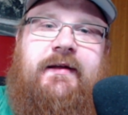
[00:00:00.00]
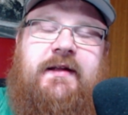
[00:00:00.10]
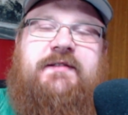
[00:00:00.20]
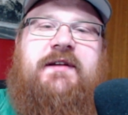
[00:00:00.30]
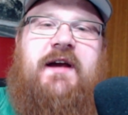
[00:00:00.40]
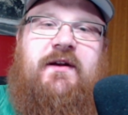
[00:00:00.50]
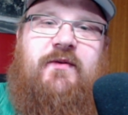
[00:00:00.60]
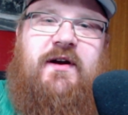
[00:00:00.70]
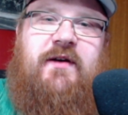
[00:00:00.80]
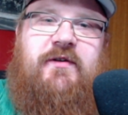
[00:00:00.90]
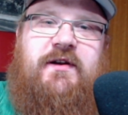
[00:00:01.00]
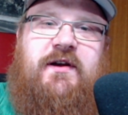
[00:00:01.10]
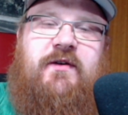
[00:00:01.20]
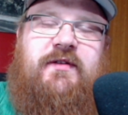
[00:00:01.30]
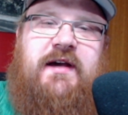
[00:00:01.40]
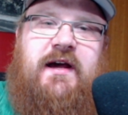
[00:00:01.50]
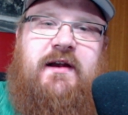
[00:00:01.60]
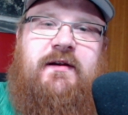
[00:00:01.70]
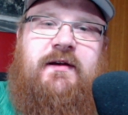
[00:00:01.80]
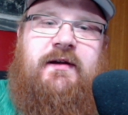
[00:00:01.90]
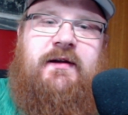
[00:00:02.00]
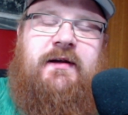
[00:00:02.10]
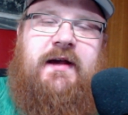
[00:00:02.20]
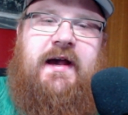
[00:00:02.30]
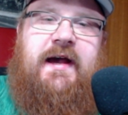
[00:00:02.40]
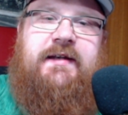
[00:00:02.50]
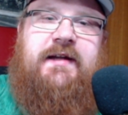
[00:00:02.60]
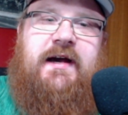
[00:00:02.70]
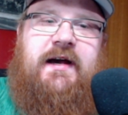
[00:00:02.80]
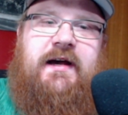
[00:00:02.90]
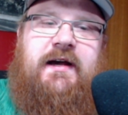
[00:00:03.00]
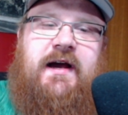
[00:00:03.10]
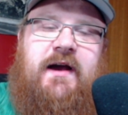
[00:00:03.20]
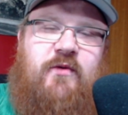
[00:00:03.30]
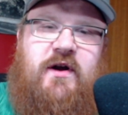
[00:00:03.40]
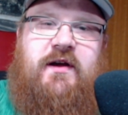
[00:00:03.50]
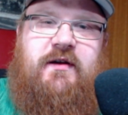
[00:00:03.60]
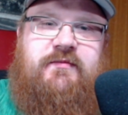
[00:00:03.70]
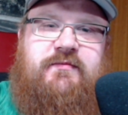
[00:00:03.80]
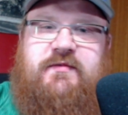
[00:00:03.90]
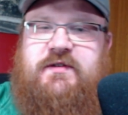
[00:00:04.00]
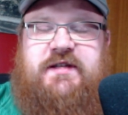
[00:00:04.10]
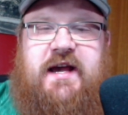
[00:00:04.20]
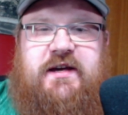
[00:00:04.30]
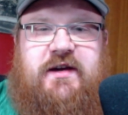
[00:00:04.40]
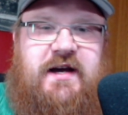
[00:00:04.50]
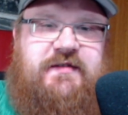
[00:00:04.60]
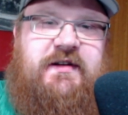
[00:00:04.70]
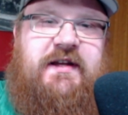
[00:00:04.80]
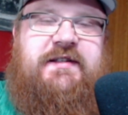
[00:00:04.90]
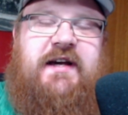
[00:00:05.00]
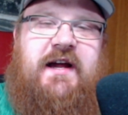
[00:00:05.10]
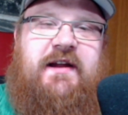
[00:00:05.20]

That's kind of where I wanted to go with that. And I want to thank you guys for listening.